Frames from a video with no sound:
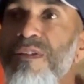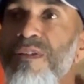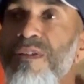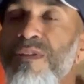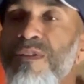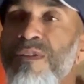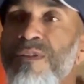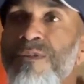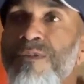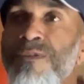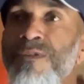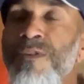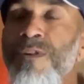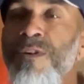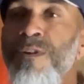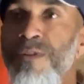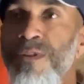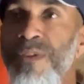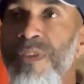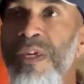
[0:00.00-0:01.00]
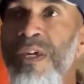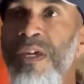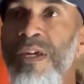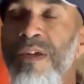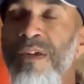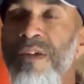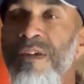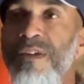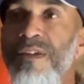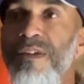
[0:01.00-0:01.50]
the third
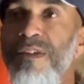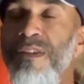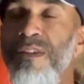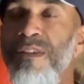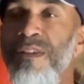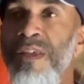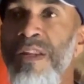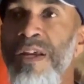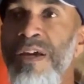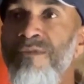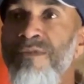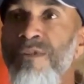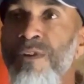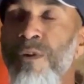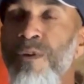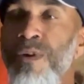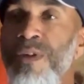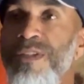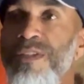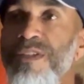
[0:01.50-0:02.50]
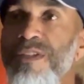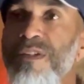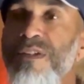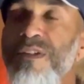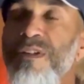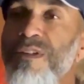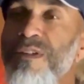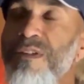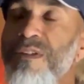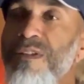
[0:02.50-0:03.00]
thing that I've noticed,
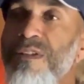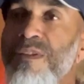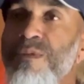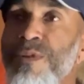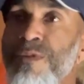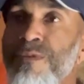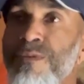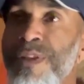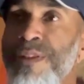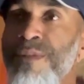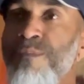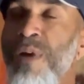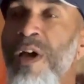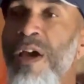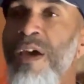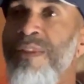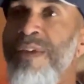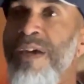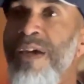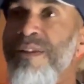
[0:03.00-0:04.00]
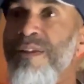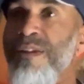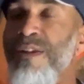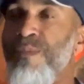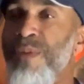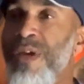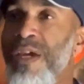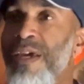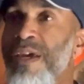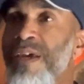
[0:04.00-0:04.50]
let me run by that in
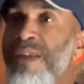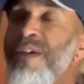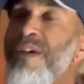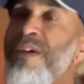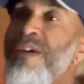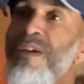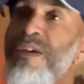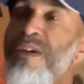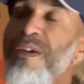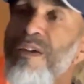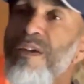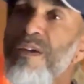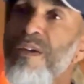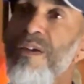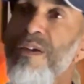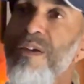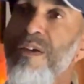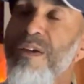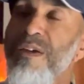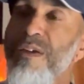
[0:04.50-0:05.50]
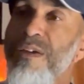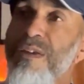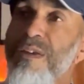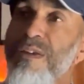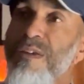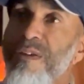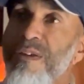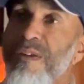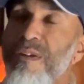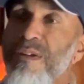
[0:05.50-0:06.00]
my head.
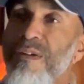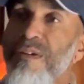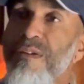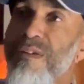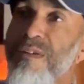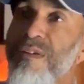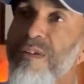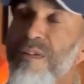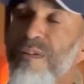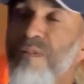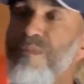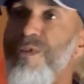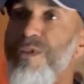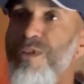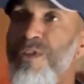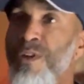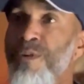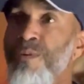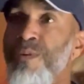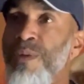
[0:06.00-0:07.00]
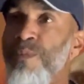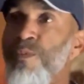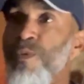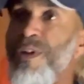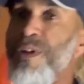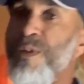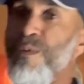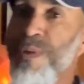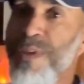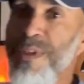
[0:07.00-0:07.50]
Let me show you what I'm
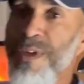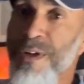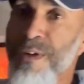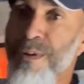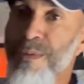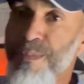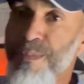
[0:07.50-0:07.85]
working with here.